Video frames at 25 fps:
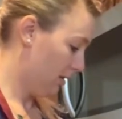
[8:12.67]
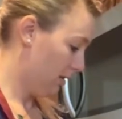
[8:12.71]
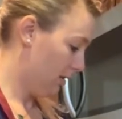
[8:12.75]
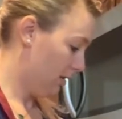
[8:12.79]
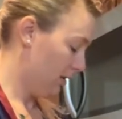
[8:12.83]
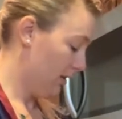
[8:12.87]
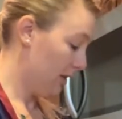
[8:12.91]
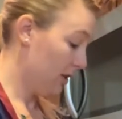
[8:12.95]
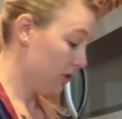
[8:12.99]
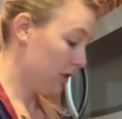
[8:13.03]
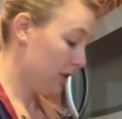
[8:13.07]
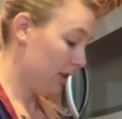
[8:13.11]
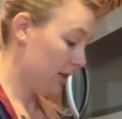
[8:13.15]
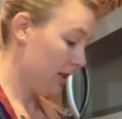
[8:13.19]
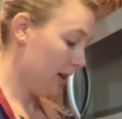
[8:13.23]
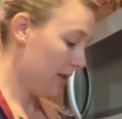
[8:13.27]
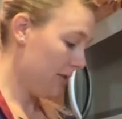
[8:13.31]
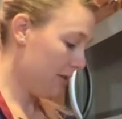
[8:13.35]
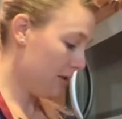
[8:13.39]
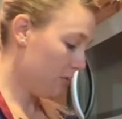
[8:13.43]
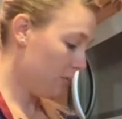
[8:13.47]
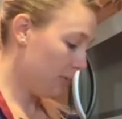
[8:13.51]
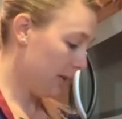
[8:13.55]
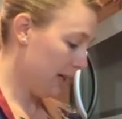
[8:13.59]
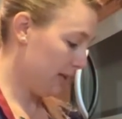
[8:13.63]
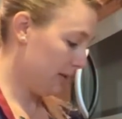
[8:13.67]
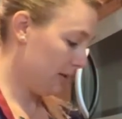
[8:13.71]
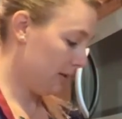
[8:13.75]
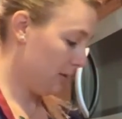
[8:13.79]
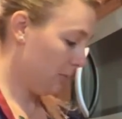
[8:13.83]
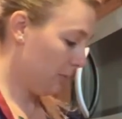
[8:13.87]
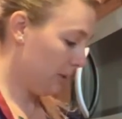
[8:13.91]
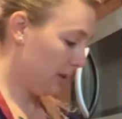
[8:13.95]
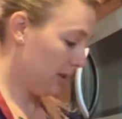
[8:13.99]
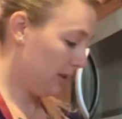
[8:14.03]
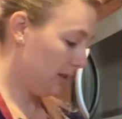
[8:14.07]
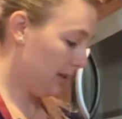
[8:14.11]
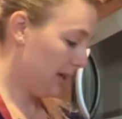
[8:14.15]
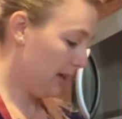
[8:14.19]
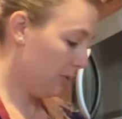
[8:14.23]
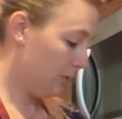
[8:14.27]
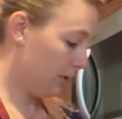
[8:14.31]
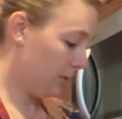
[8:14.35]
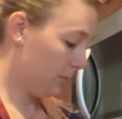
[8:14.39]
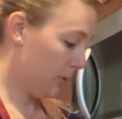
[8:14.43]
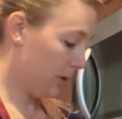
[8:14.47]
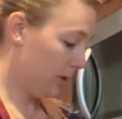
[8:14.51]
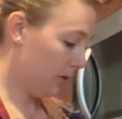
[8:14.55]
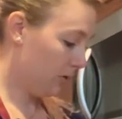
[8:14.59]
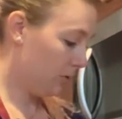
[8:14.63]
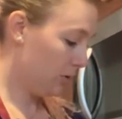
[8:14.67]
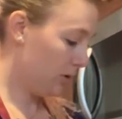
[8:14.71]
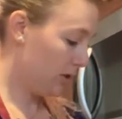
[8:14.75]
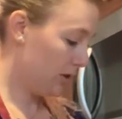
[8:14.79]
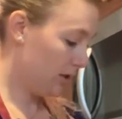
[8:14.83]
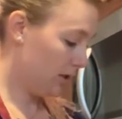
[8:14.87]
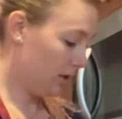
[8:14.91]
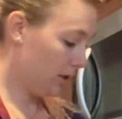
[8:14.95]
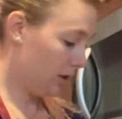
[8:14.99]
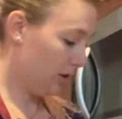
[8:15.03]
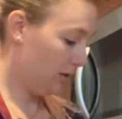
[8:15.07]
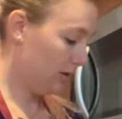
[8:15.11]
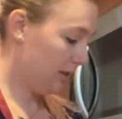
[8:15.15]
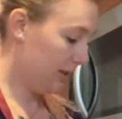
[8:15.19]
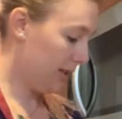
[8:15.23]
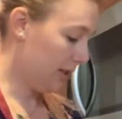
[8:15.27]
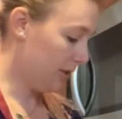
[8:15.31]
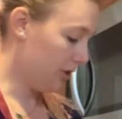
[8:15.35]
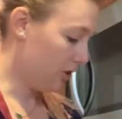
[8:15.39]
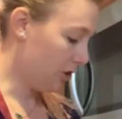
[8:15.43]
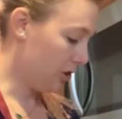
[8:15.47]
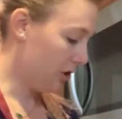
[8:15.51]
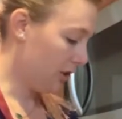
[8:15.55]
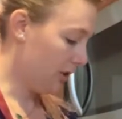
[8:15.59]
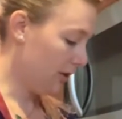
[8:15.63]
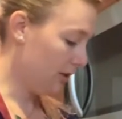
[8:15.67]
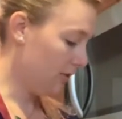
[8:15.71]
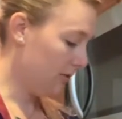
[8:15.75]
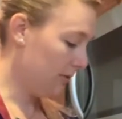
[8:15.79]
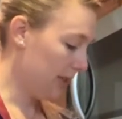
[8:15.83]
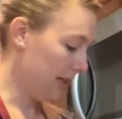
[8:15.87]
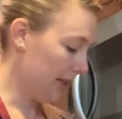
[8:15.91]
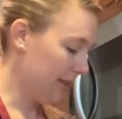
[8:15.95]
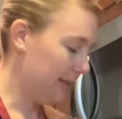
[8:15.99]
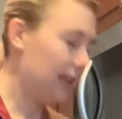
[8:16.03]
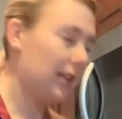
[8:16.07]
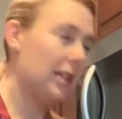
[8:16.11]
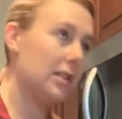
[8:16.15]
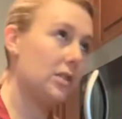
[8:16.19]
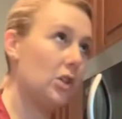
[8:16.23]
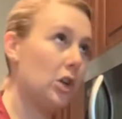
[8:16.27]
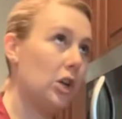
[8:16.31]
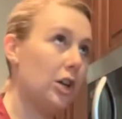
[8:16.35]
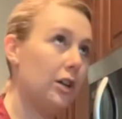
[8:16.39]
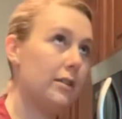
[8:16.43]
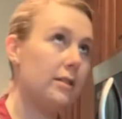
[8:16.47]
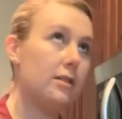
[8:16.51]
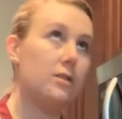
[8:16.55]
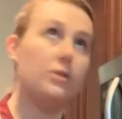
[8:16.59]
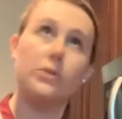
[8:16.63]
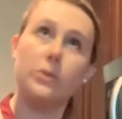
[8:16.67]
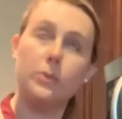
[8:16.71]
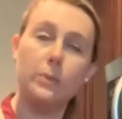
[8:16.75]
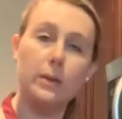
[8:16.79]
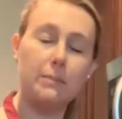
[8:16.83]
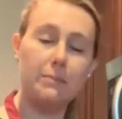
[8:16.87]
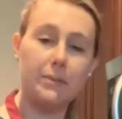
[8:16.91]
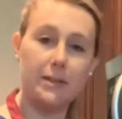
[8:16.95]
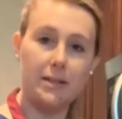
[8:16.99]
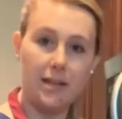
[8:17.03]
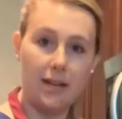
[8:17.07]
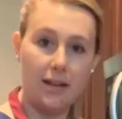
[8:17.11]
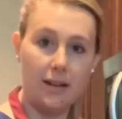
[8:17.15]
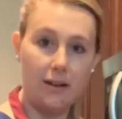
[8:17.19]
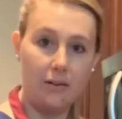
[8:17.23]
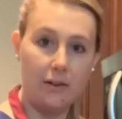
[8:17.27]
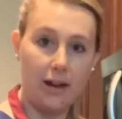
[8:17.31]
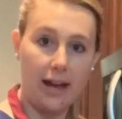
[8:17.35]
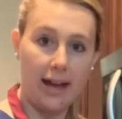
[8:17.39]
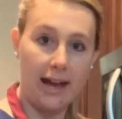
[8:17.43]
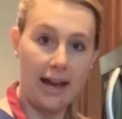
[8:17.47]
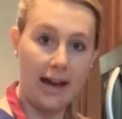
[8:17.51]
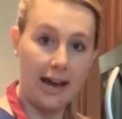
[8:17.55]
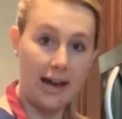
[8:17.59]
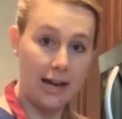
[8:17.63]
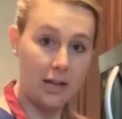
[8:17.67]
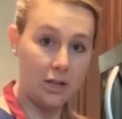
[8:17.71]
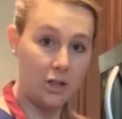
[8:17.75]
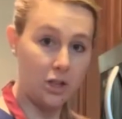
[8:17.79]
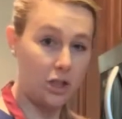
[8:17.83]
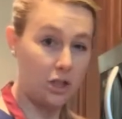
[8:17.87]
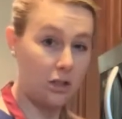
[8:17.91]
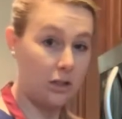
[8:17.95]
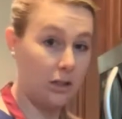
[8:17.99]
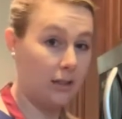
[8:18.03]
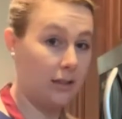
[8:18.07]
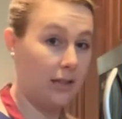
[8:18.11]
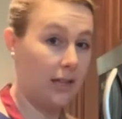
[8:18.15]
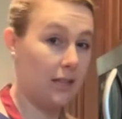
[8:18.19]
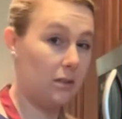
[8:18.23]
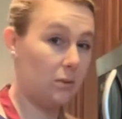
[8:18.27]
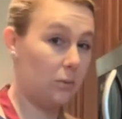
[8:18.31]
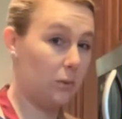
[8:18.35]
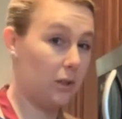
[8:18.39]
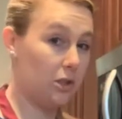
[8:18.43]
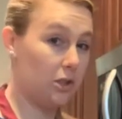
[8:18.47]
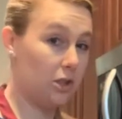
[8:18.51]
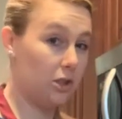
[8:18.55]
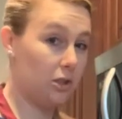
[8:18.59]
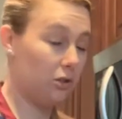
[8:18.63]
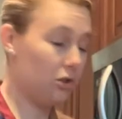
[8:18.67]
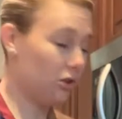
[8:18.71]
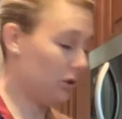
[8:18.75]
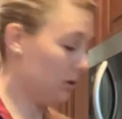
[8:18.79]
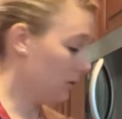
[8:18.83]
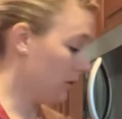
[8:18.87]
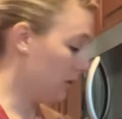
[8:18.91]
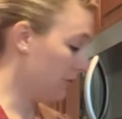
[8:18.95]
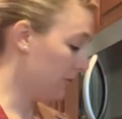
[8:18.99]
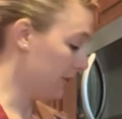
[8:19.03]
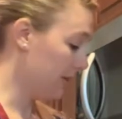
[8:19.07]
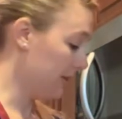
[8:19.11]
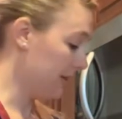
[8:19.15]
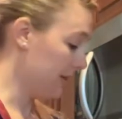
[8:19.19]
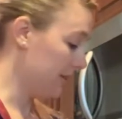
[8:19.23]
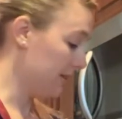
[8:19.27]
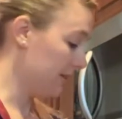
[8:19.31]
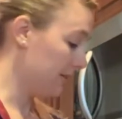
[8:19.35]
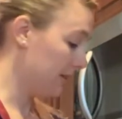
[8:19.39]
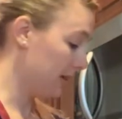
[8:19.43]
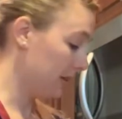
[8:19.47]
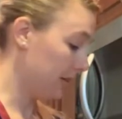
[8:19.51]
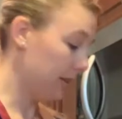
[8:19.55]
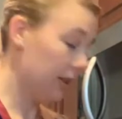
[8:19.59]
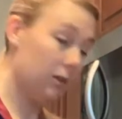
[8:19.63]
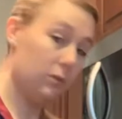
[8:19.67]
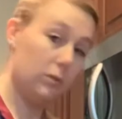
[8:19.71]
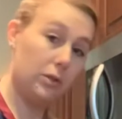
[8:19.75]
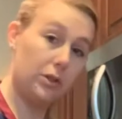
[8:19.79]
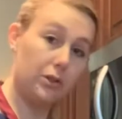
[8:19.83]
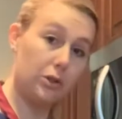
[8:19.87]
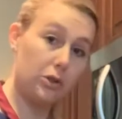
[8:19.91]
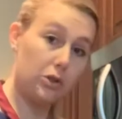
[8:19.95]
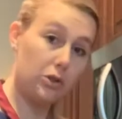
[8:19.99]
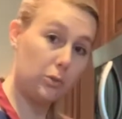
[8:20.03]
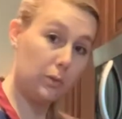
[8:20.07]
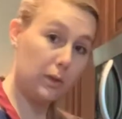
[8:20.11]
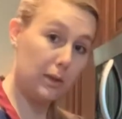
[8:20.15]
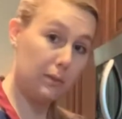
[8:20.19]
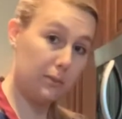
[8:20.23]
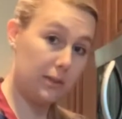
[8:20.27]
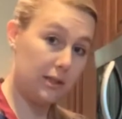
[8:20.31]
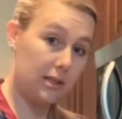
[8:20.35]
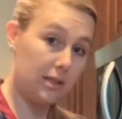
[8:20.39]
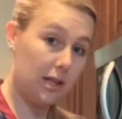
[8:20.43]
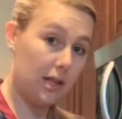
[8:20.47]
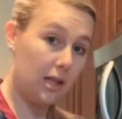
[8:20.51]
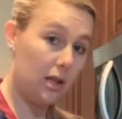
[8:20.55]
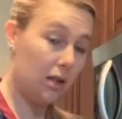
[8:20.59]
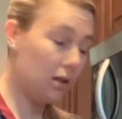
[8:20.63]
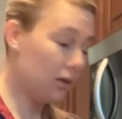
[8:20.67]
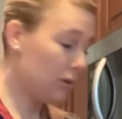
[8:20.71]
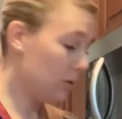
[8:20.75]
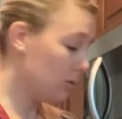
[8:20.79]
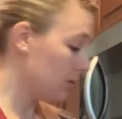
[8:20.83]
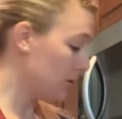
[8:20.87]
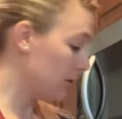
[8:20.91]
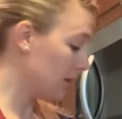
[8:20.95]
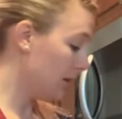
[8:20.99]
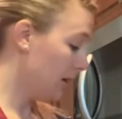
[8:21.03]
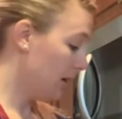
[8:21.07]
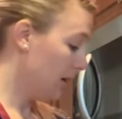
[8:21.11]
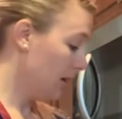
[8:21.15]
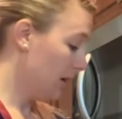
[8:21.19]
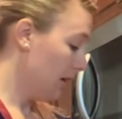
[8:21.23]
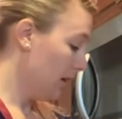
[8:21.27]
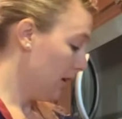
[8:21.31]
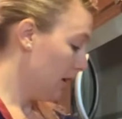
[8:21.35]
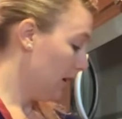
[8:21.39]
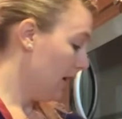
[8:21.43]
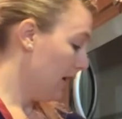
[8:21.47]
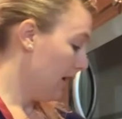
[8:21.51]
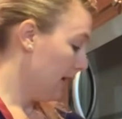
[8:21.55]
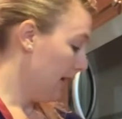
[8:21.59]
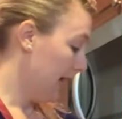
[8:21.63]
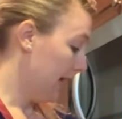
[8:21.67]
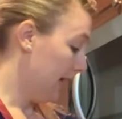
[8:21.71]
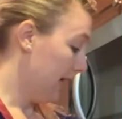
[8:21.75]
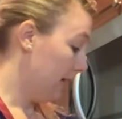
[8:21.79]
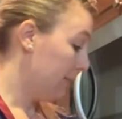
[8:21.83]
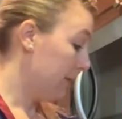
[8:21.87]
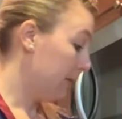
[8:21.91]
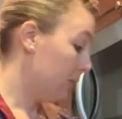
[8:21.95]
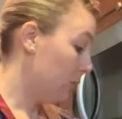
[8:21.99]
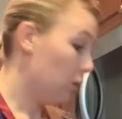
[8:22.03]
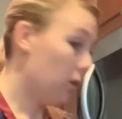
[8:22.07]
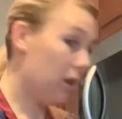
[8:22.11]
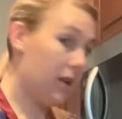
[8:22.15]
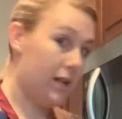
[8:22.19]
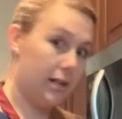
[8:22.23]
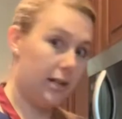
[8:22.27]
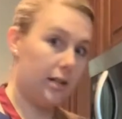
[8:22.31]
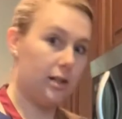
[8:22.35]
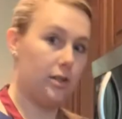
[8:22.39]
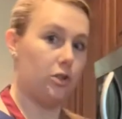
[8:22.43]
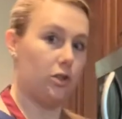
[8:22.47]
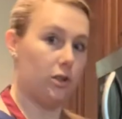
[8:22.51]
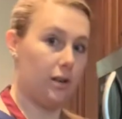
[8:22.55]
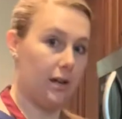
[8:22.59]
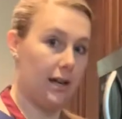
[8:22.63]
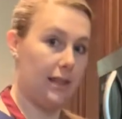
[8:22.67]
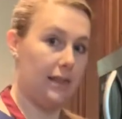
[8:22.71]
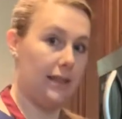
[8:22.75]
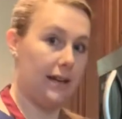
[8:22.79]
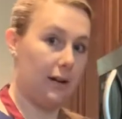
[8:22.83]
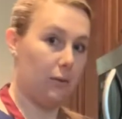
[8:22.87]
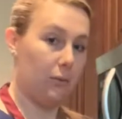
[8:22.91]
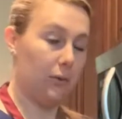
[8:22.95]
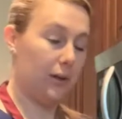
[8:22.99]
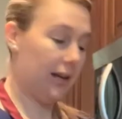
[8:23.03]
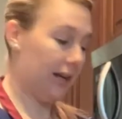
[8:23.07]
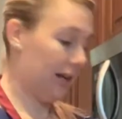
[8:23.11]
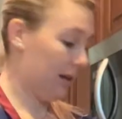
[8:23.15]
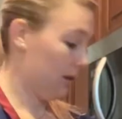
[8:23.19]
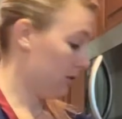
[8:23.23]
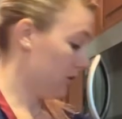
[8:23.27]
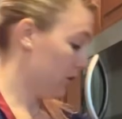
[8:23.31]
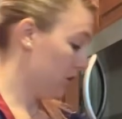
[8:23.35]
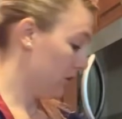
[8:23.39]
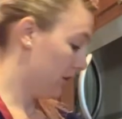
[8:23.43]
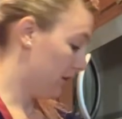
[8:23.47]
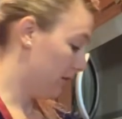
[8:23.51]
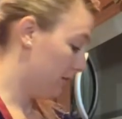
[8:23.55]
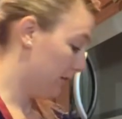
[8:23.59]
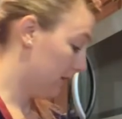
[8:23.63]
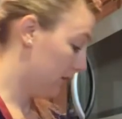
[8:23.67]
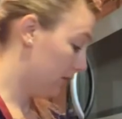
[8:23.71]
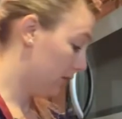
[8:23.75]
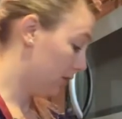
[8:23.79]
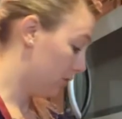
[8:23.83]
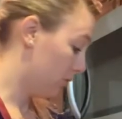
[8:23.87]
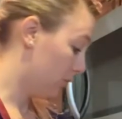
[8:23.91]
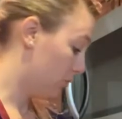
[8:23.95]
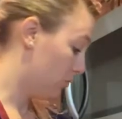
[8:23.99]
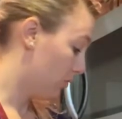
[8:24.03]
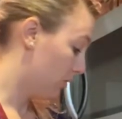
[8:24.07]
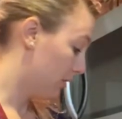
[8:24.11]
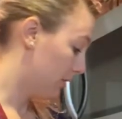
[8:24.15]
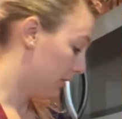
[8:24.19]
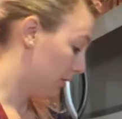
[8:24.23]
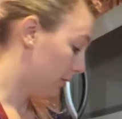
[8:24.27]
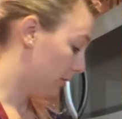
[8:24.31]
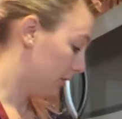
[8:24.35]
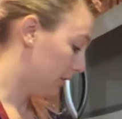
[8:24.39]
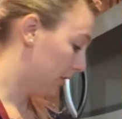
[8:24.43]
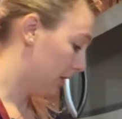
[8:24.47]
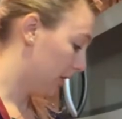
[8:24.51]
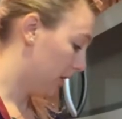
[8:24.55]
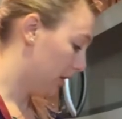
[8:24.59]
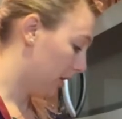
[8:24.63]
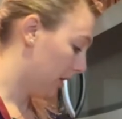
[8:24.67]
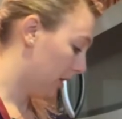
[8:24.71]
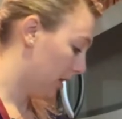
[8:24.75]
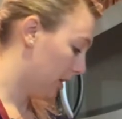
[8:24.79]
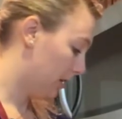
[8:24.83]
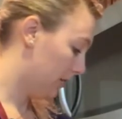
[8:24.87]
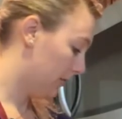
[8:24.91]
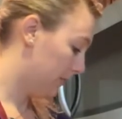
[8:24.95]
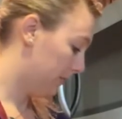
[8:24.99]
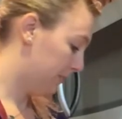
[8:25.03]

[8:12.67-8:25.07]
There's another recipe that we posted earlier too. I think it's called sweet potato hash, and that's what you do over the skillet with your sweet potatoes. And I've been wanting to try that one out too. It looks really, really good.